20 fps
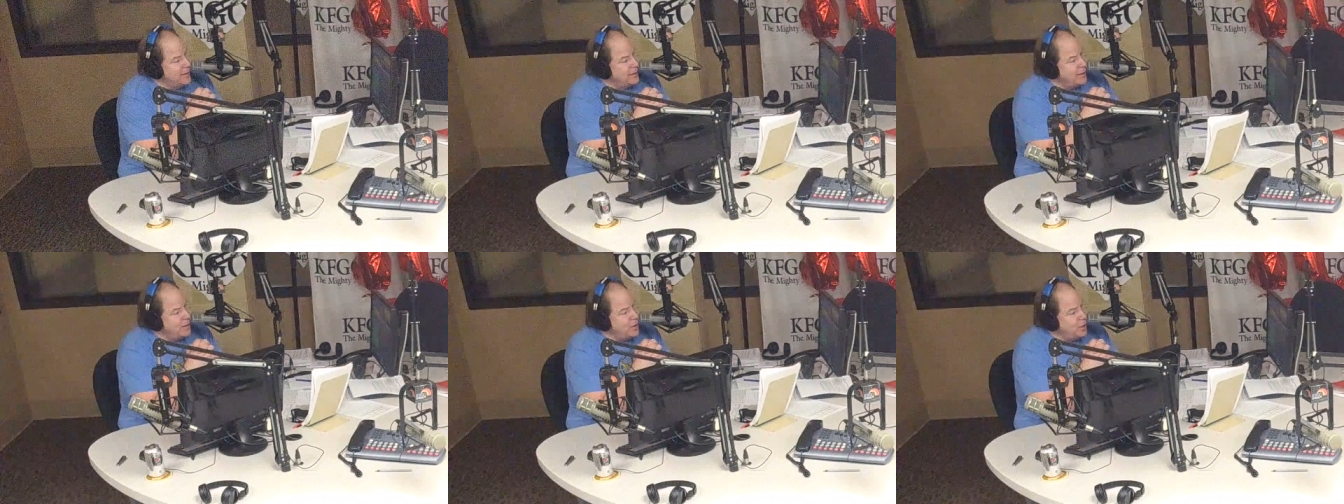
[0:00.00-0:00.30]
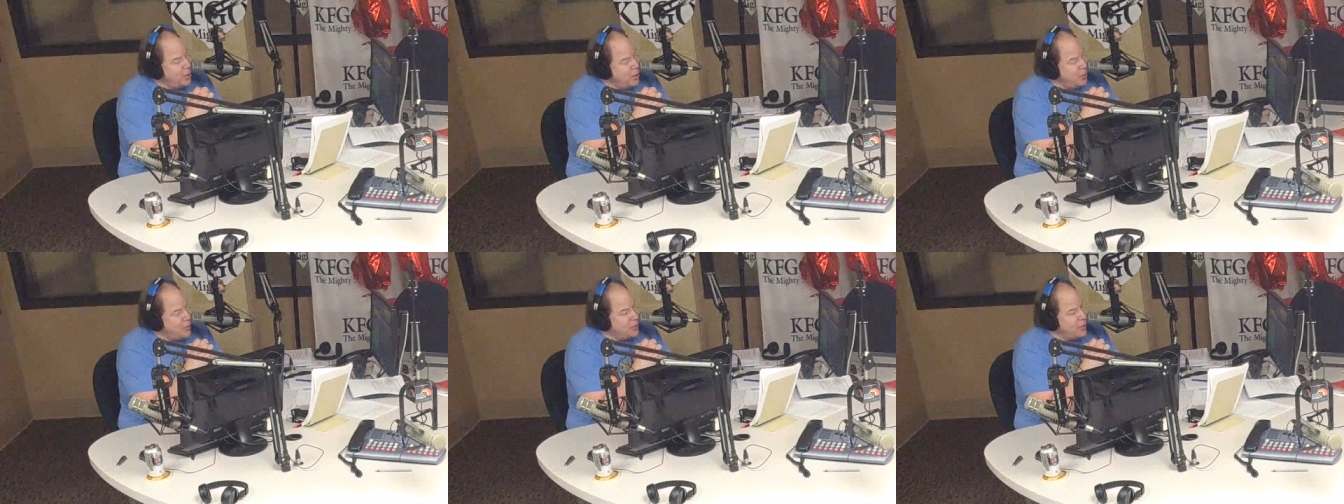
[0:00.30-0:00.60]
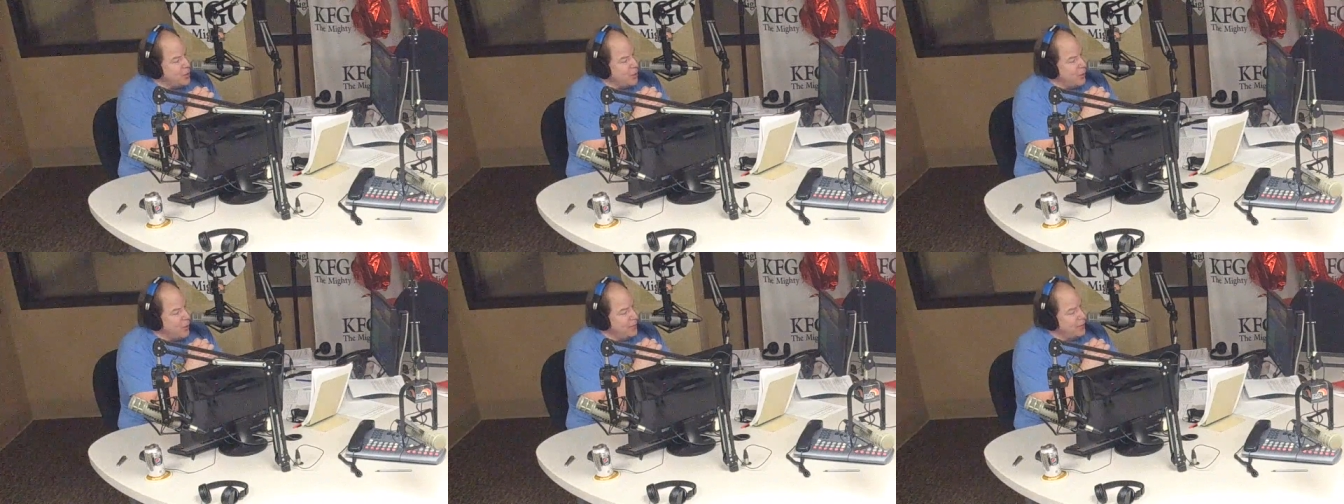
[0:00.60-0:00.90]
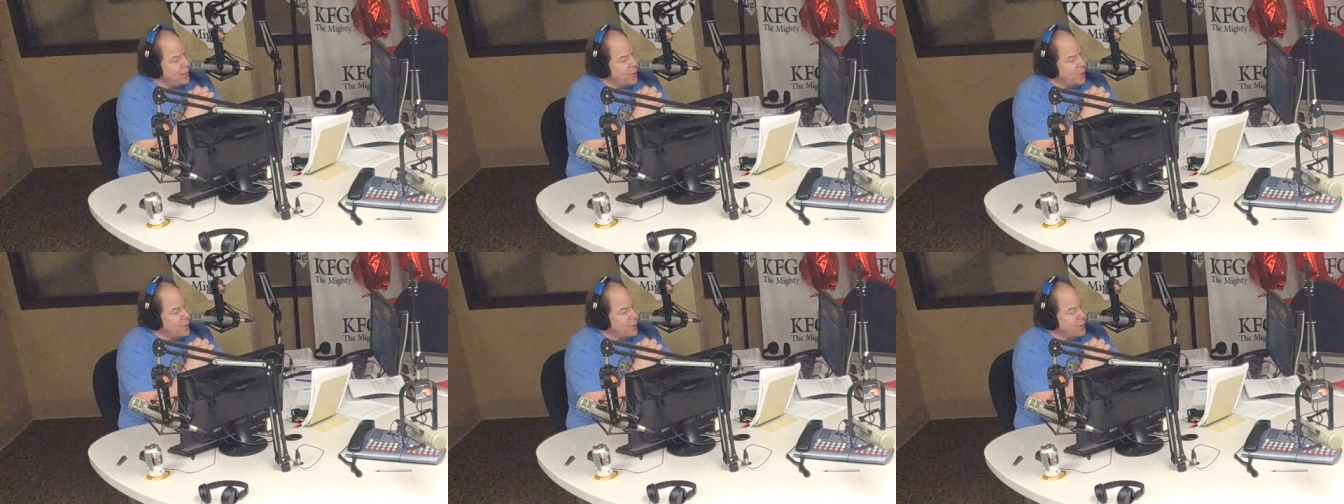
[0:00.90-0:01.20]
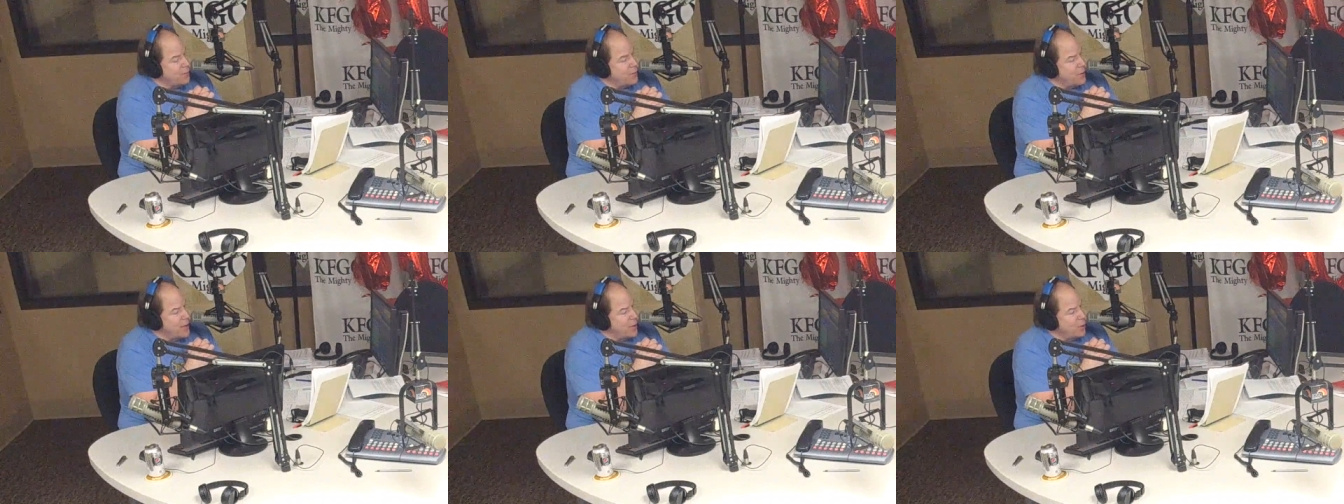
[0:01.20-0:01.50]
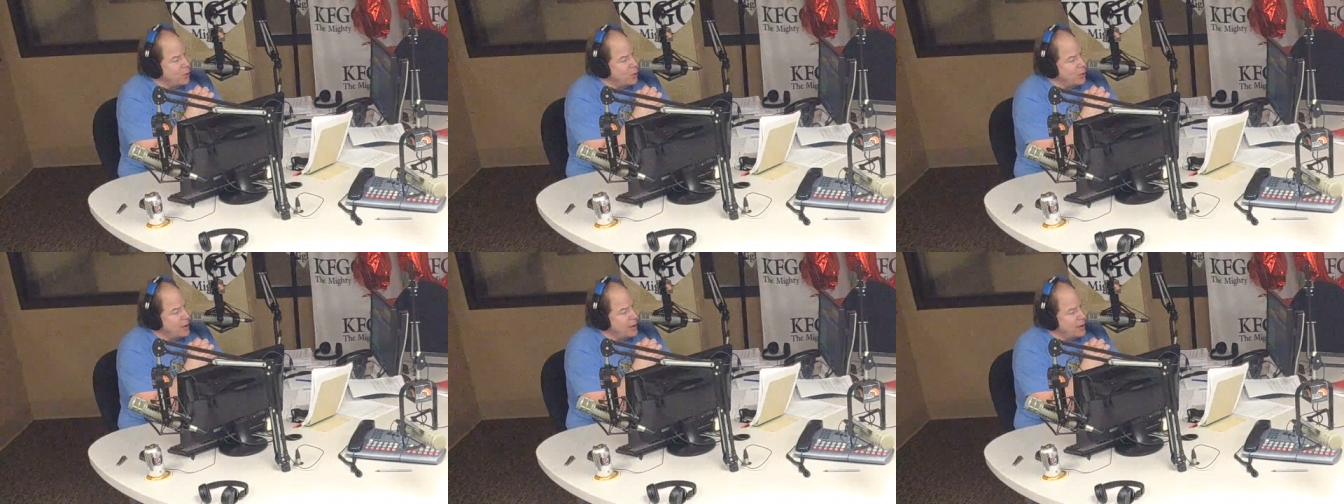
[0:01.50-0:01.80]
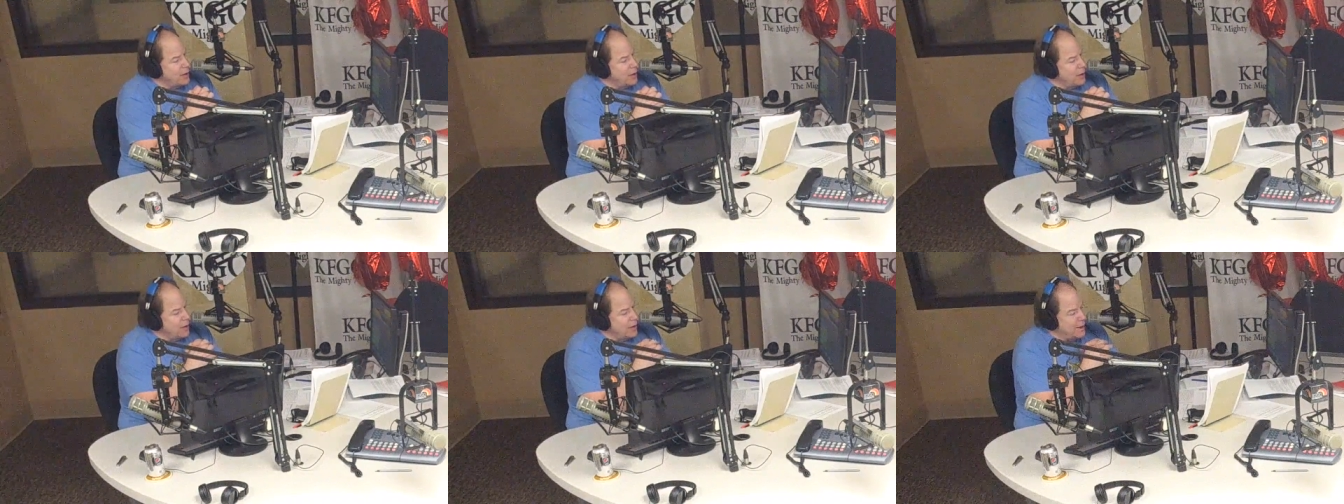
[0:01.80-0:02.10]
youth going for them, not only in
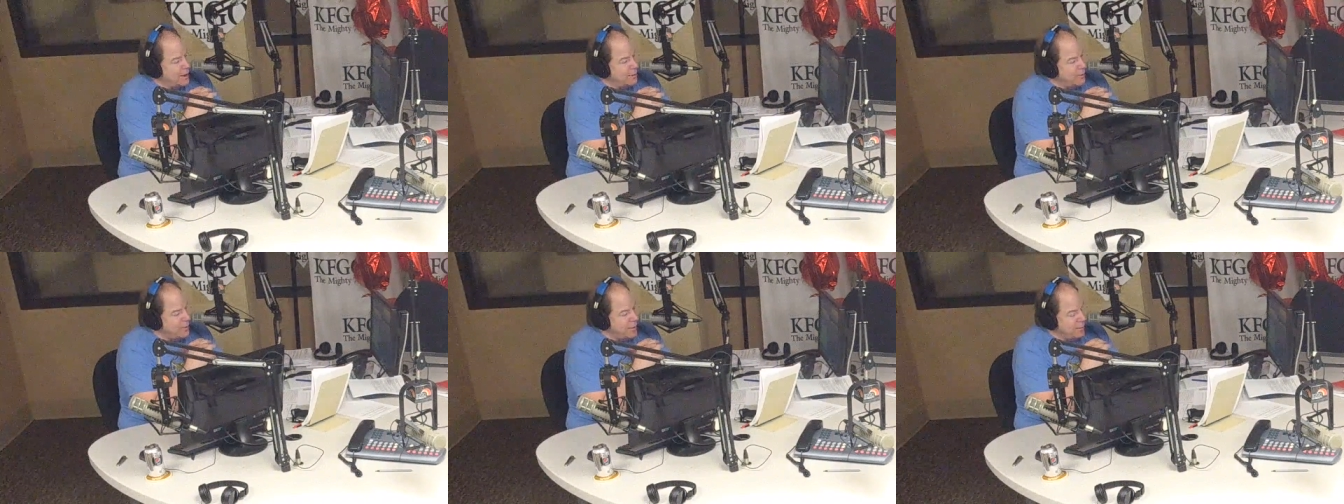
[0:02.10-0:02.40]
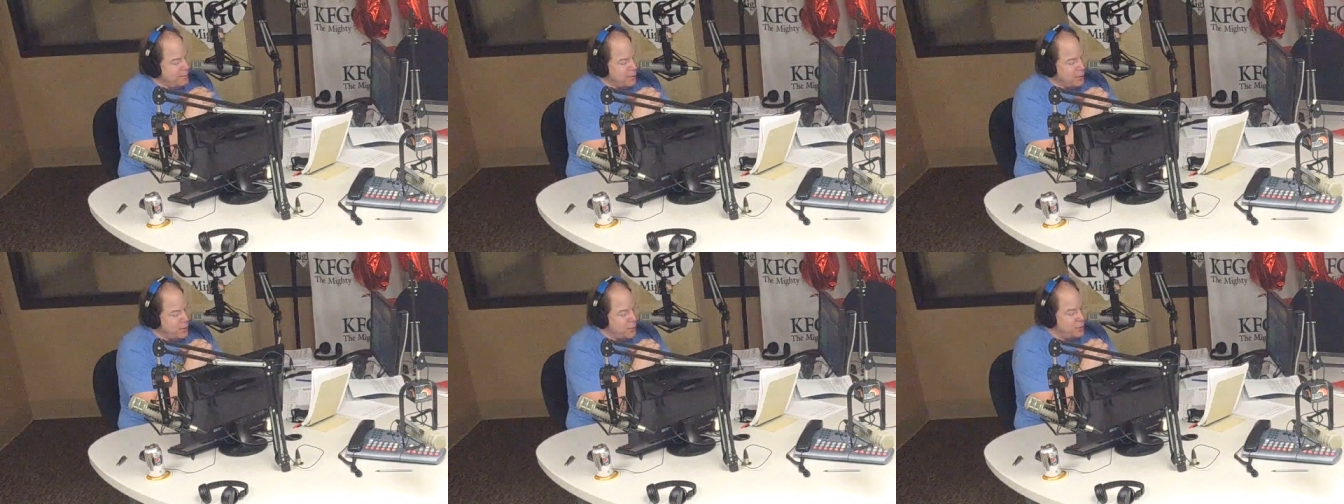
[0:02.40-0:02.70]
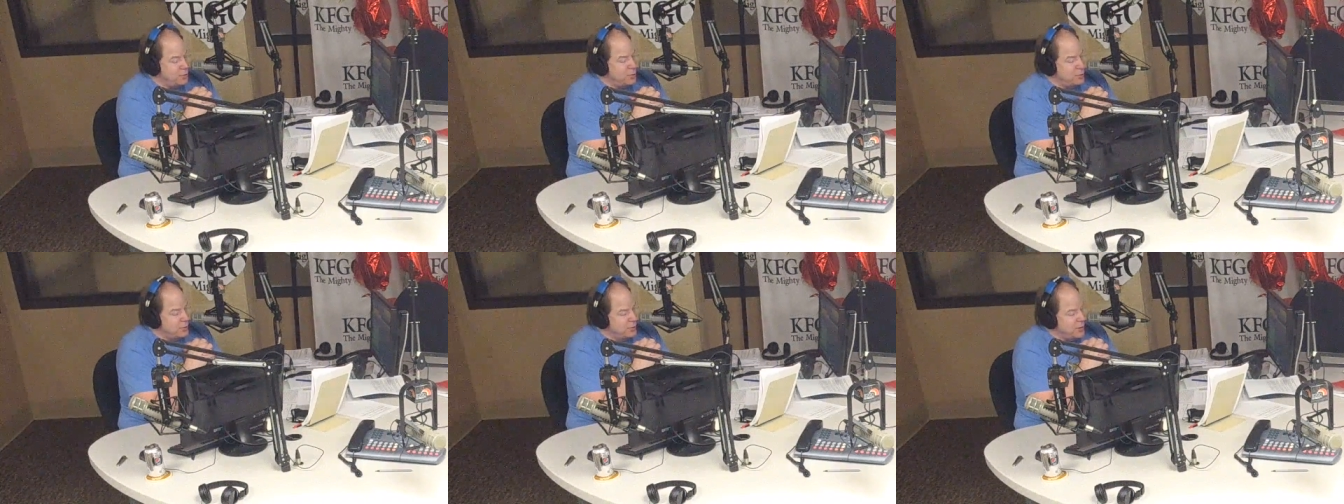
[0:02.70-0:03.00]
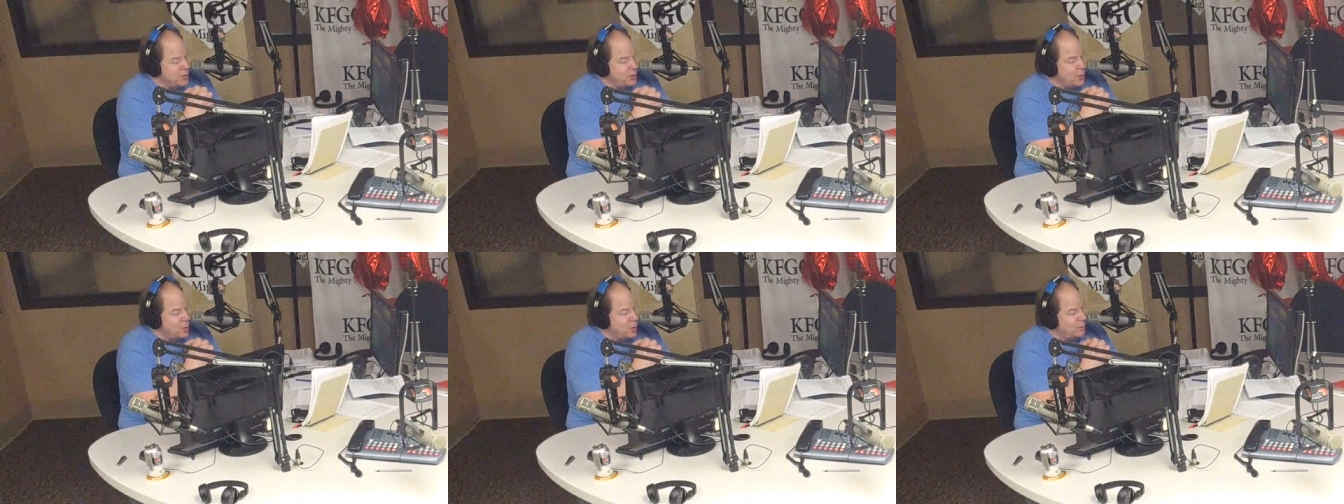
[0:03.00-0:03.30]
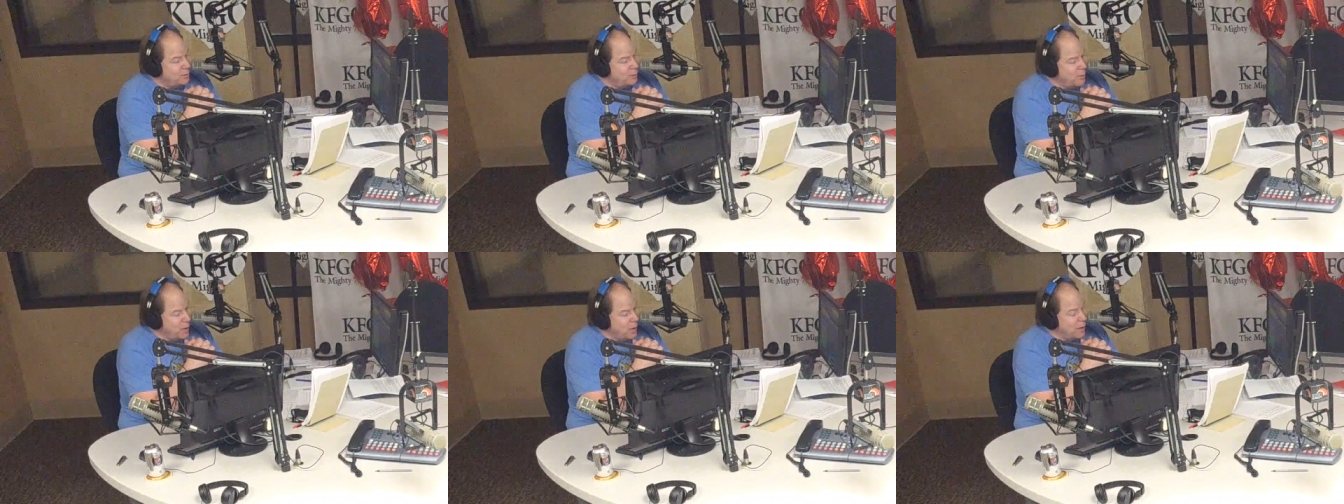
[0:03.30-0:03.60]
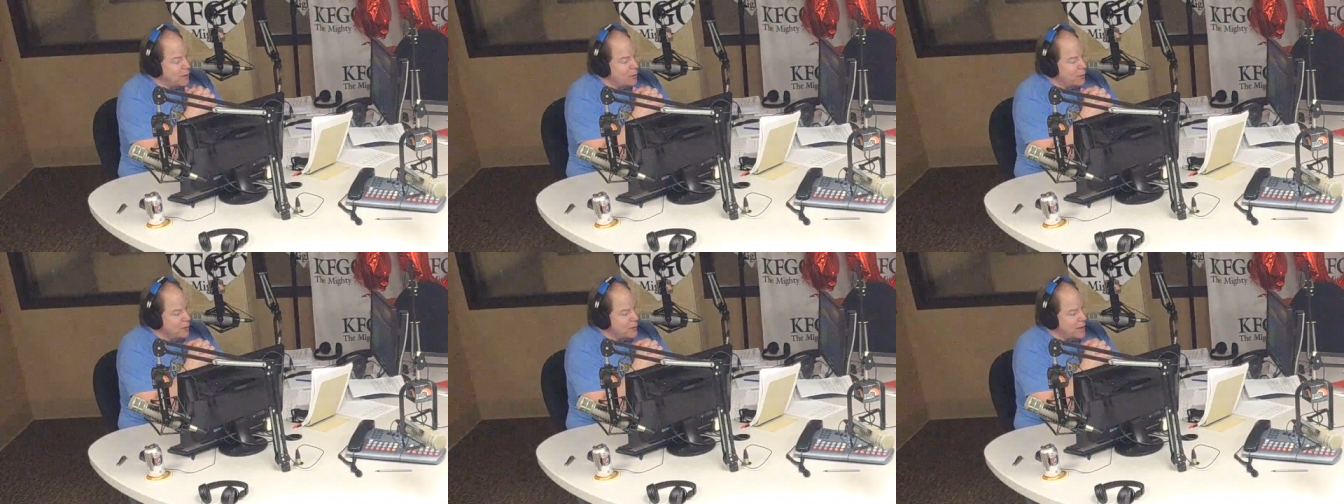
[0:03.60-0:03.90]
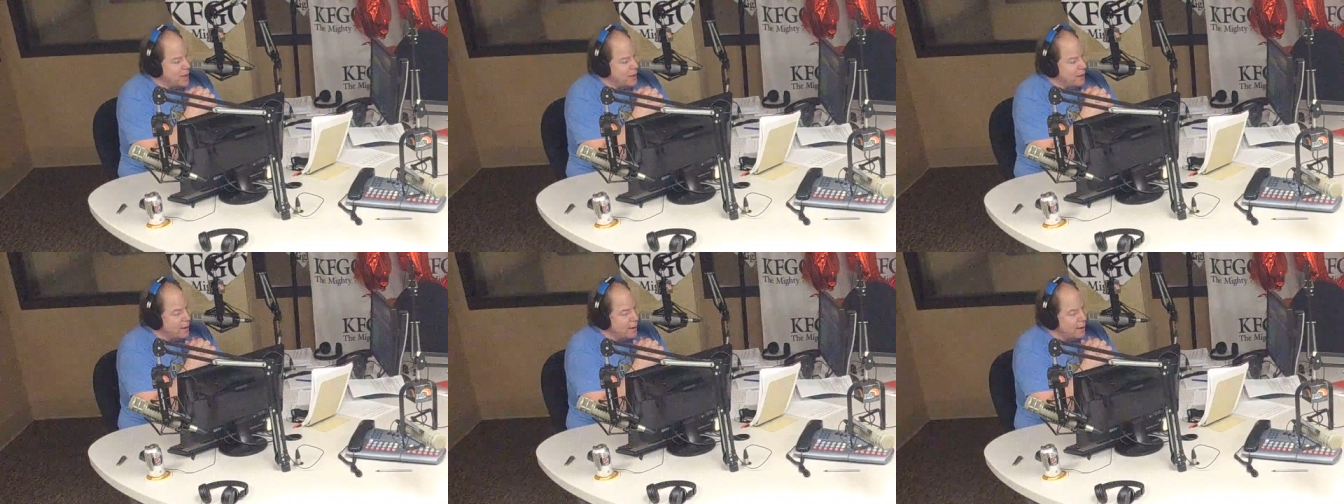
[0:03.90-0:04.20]
the line but you know all over
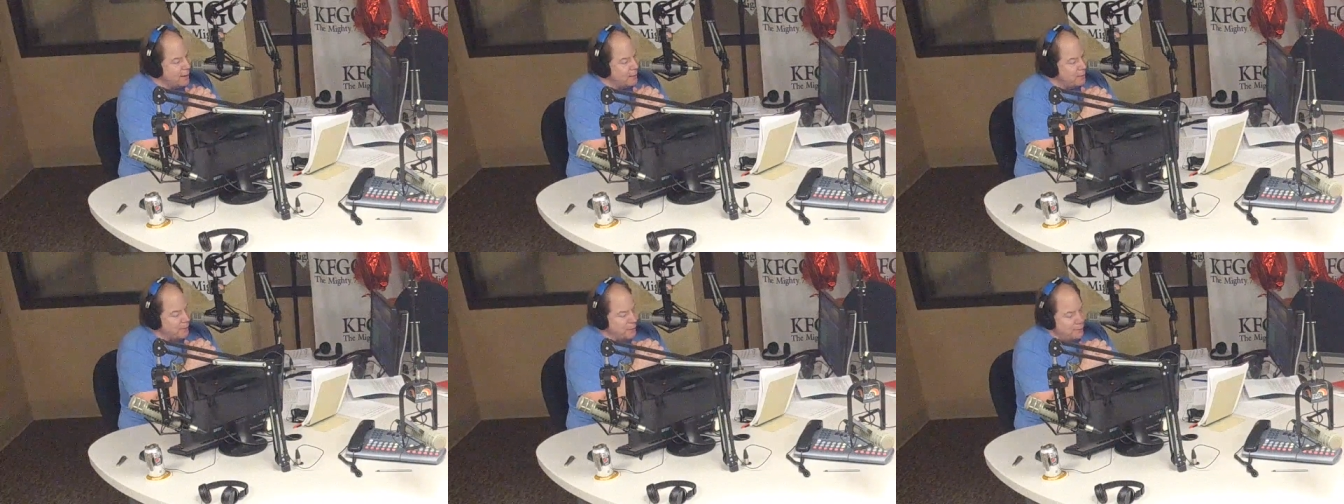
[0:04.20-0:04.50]
that lineup.